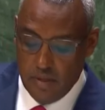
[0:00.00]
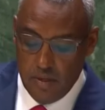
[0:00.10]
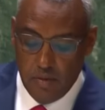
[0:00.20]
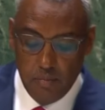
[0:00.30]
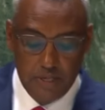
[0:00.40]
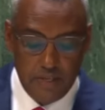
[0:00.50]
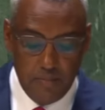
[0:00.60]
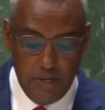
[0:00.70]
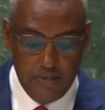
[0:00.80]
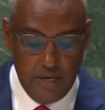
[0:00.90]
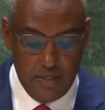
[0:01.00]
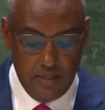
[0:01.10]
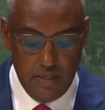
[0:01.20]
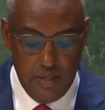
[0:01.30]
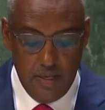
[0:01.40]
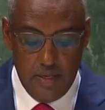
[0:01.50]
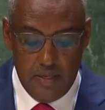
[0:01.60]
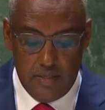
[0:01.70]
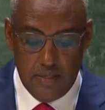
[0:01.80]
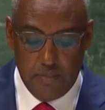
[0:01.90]
Mr. President,
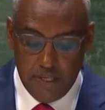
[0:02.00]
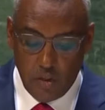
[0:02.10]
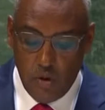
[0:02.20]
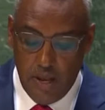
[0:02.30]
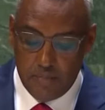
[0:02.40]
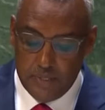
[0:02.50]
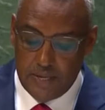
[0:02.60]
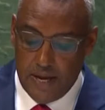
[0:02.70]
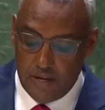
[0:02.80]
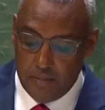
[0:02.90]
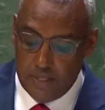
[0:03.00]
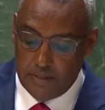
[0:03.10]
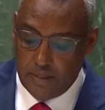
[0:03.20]
the Pretoria Peace Agreement